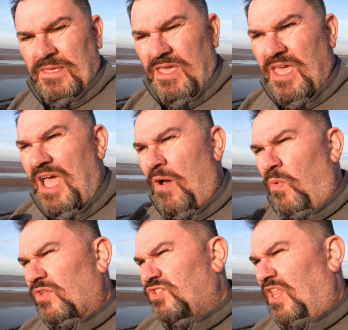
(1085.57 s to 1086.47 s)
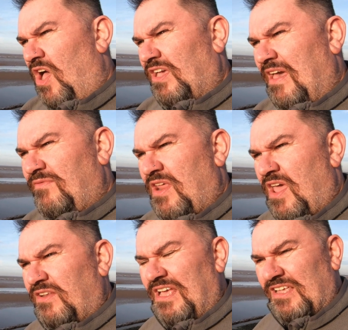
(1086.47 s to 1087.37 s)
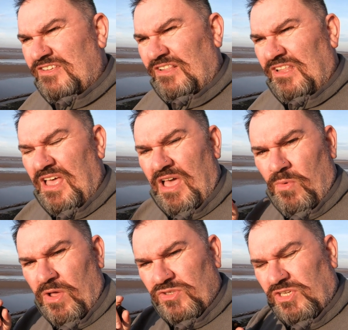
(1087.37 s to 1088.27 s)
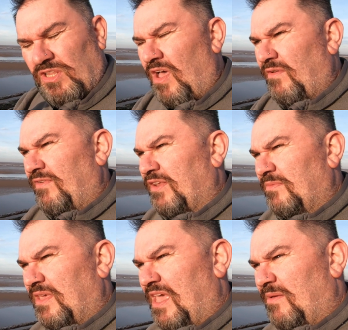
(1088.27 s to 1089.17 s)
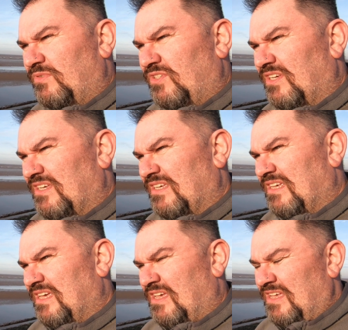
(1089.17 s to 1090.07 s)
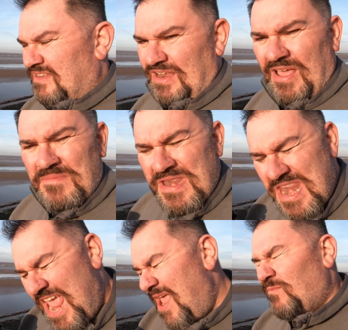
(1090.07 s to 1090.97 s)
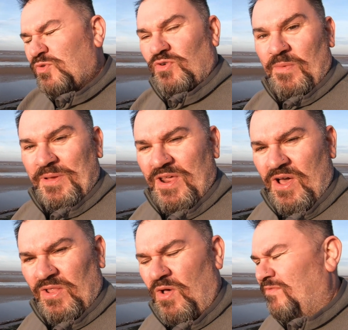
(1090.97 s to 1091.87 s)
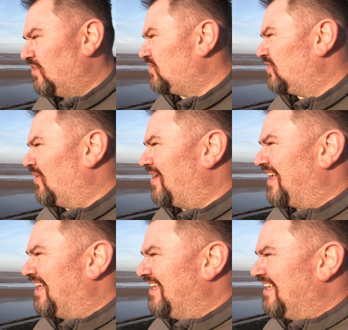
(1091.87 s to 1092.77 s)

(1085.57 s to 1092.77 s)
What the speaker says: I watch a lot of Gavin Hardcastle, I watch a lot of Adam Gibbs. Name dropping all over the show here.